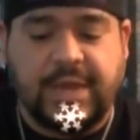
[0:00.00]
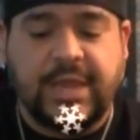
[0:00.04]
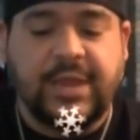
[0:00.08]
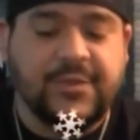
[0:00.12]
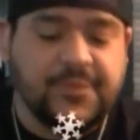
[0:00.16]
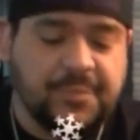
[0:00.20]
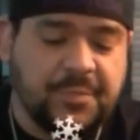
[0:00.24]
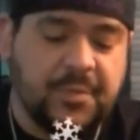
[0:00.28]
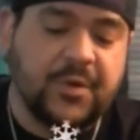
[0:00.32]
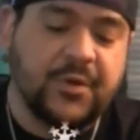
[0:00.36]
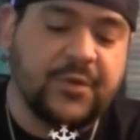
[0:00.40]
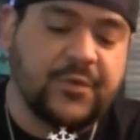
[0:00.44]

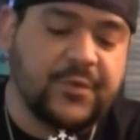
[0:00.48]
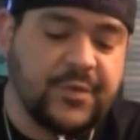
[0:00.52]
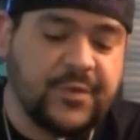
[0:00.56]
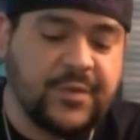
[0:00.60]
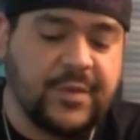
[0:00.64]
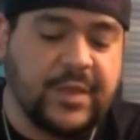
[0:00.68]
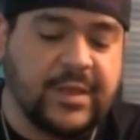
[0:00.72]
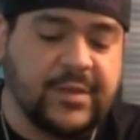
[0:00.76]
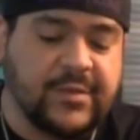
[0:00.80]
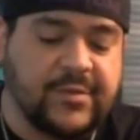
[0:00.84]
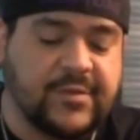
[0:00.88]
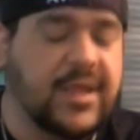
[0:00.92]
Each
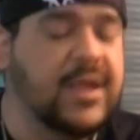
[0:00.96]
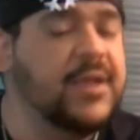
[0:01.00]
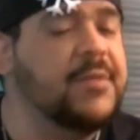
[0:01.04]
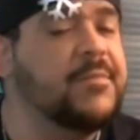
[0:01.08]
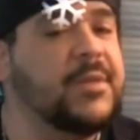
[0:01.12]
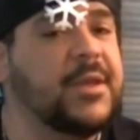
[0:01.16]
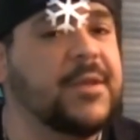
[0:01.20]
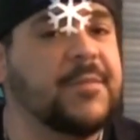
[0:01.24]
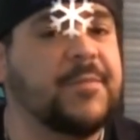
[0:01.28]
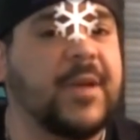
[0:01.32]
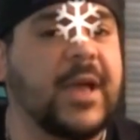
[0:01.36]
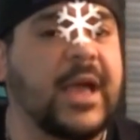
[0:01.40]
person that
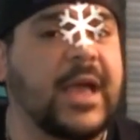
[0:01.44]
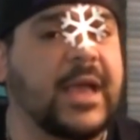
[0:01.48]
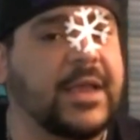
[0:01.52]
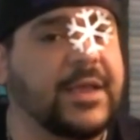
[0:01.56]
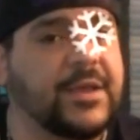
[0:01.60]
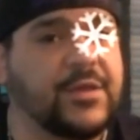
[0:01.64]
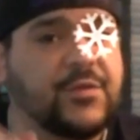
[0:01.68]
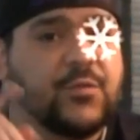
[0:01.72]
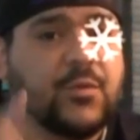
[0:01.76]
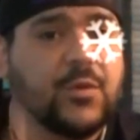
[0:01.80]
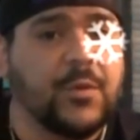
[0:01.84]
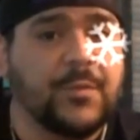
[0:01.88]
sent me a
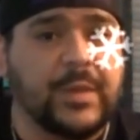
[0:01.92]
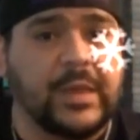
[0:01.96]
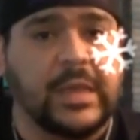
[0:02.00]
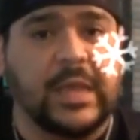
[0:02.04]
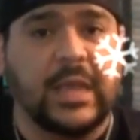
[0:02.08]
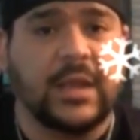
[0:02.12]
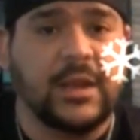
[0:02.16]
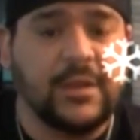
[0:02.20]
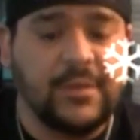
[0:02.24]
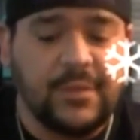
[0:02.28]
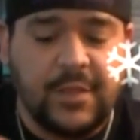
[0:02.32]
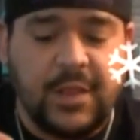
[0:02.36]
package will be
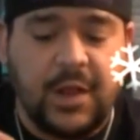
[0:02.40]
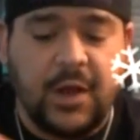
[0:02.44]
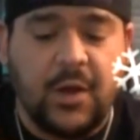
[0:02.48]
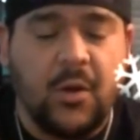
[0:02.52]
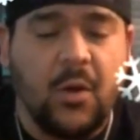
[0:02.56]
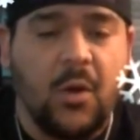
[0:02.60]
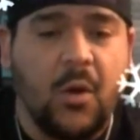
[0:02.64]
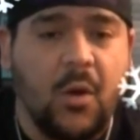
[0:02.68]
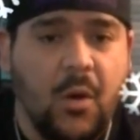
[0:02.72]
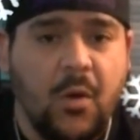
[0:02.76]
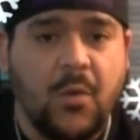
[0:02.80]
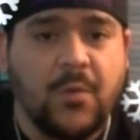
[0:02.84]
getting their
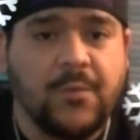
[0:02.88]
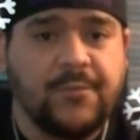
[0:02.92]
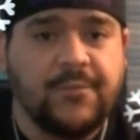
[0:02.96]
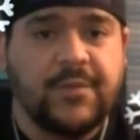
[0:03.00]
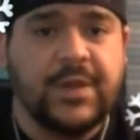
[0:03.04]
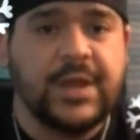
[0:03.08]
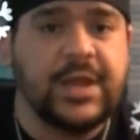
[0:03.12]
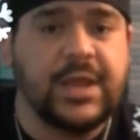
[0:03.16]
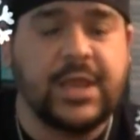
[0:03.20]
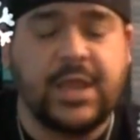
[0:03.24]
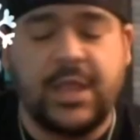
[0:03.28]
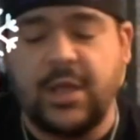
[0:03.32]
own
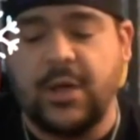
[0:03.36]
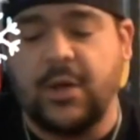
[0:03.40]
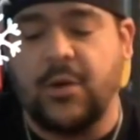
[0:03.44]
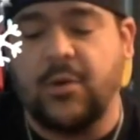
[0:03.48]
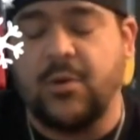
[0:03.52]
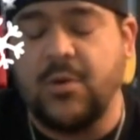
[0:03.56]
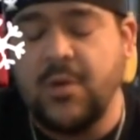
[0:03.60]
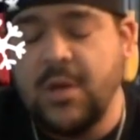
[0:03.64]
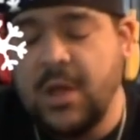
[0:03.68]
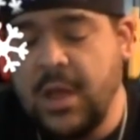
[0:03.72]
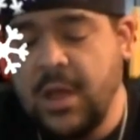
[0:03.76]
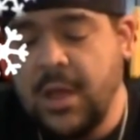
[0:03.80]

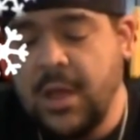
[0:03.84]
video.